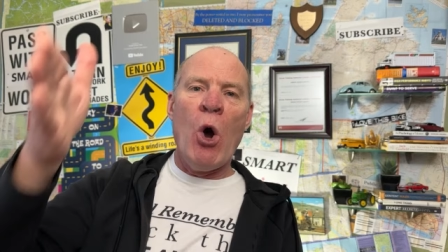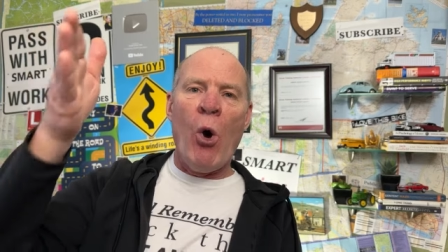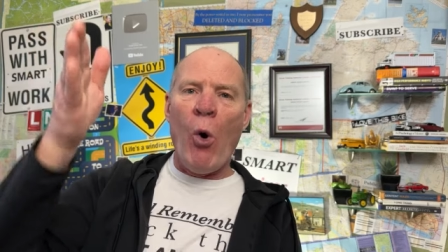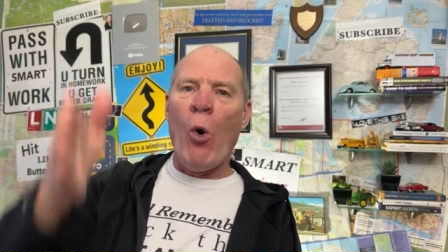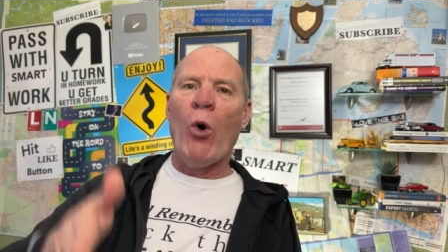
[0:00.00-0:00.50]

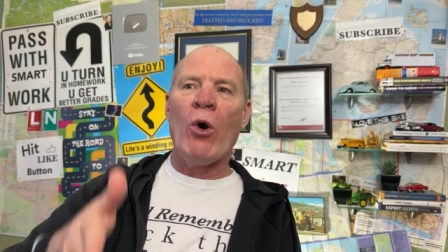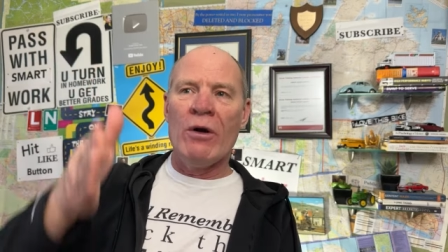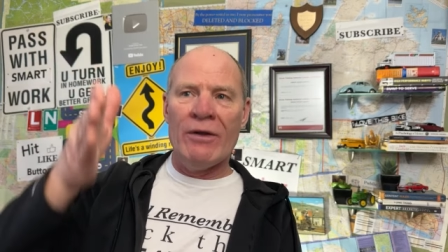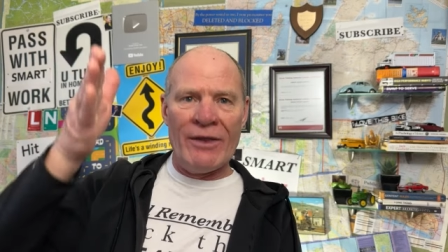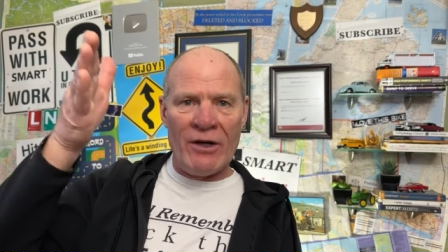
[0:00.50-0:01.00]
or
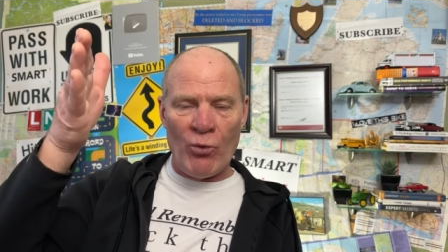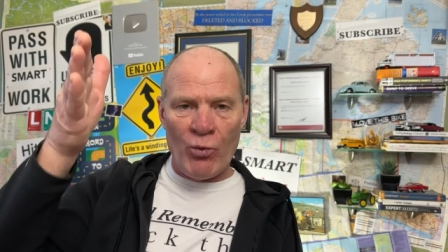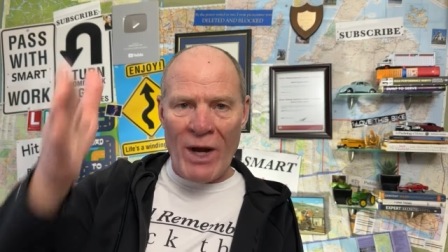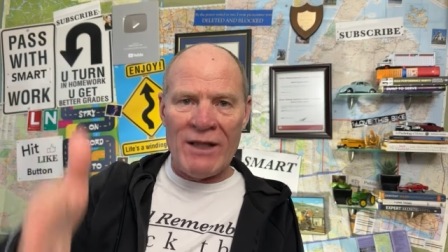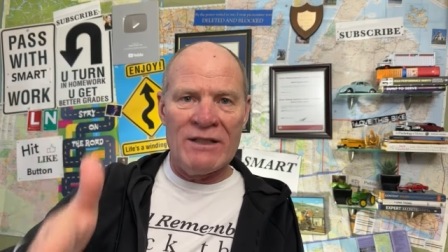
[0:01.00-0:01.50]
their
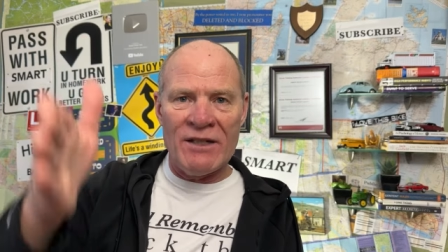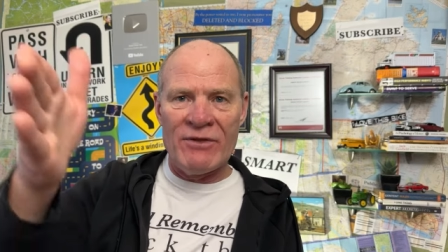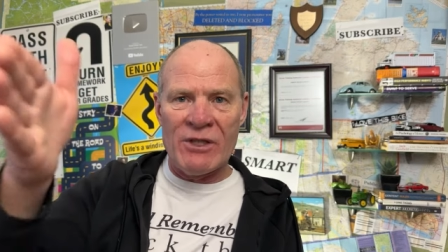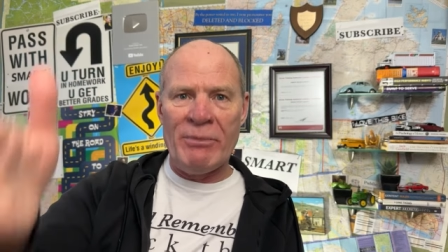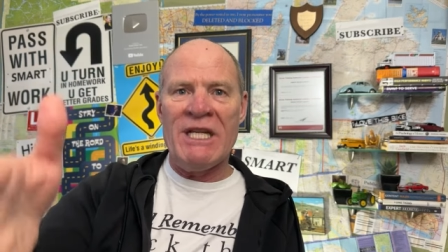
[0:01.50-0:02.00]
relative
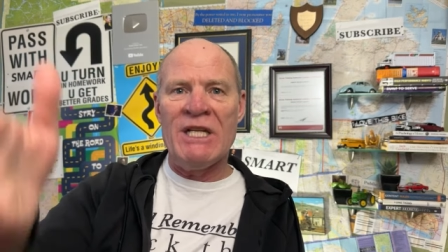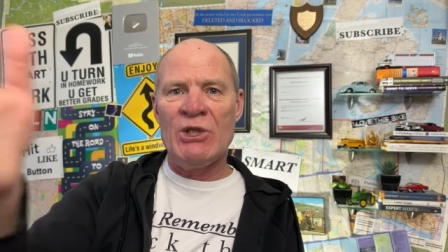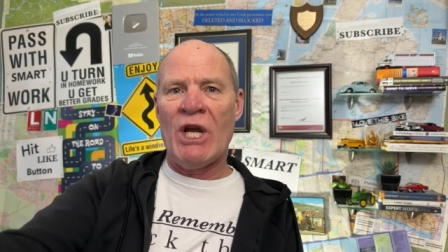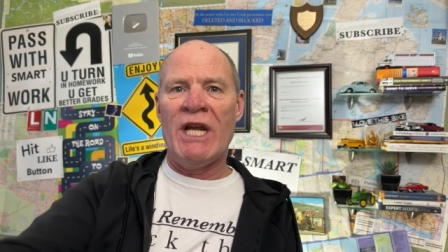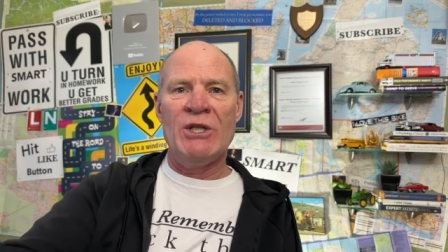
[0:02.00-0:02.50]
speed
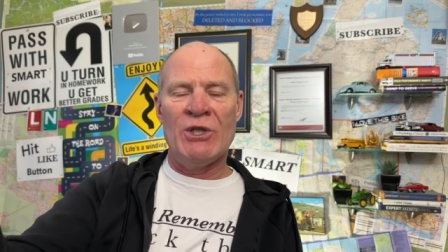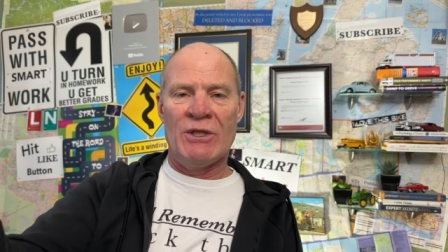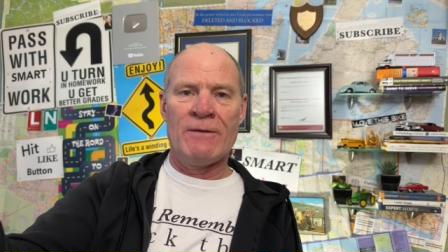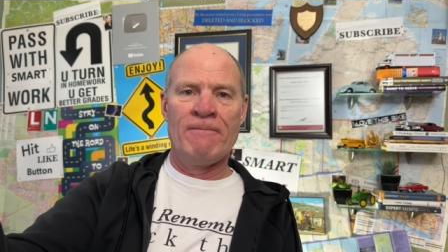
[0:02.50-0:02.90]
changes.